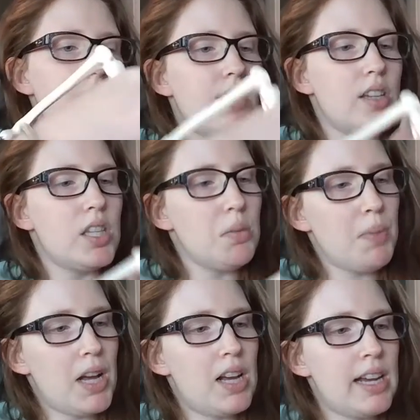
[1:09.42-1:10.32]
the
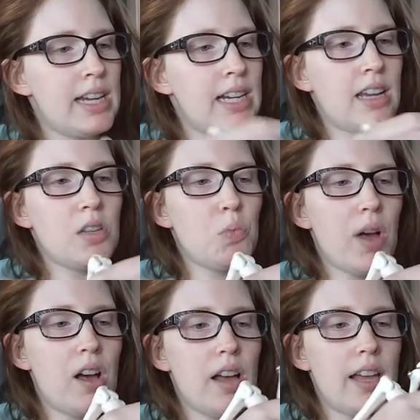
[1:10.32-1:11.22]
spine, as
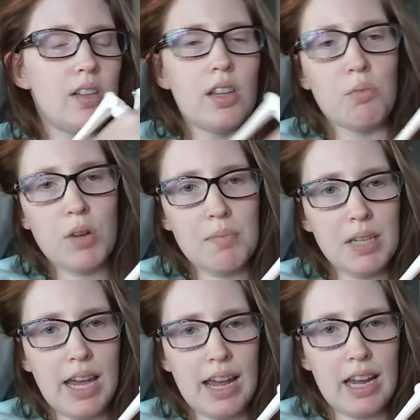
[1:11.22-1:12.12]
well as the rib
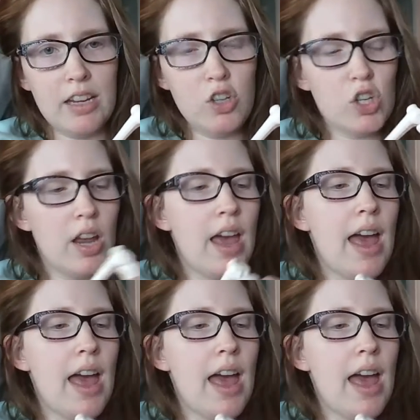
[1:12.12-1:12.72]
cage.